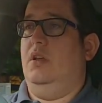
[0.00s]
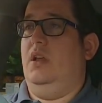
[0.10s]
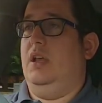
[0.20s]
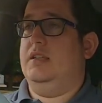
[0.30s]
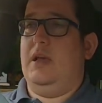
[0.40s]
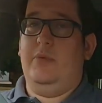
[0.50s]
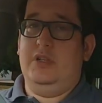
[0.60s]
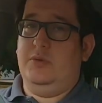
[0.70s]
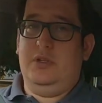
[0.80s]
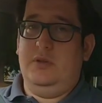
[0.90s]

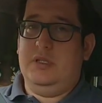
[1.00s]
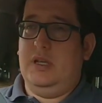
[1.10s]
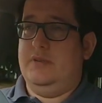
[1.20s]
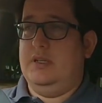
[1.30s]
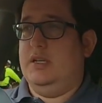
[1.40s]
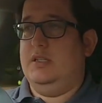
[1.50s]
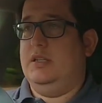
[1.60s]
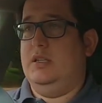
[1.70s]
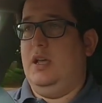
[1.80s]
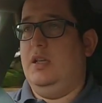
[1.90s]
examiners were doing 7
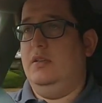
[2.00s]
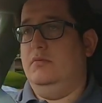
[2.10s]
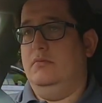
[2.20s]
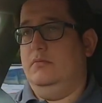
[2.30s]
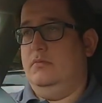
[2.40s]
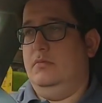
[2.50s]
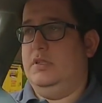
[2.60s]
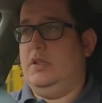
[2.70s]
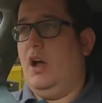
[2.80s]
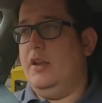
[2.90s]
tests a day,
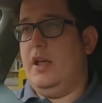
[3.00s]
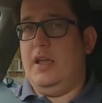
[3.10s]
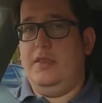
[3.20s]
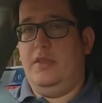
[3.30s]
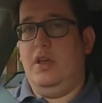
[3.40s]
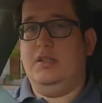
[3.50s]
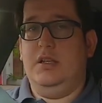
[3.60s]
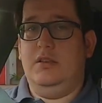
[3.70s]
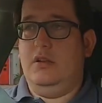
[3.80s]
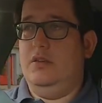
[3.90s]
started at
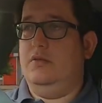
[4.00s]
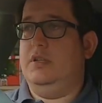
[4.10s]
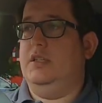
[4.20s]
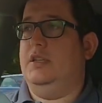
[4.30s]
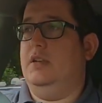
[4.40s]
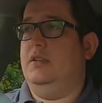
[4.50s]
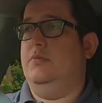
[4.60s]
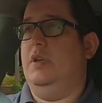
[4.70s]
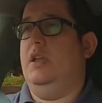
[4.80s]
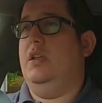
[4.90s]
8:30 in the local test centre
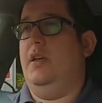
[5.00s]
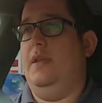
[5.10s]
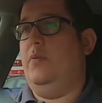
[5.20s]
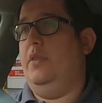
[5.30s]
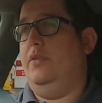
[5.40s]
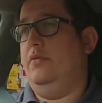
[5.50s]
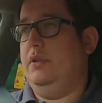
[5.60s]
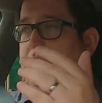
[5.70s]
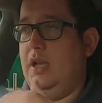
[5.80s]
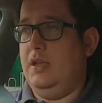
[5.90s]
to me, and then went through
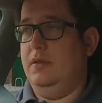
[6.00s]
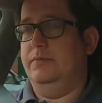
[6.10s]
the day.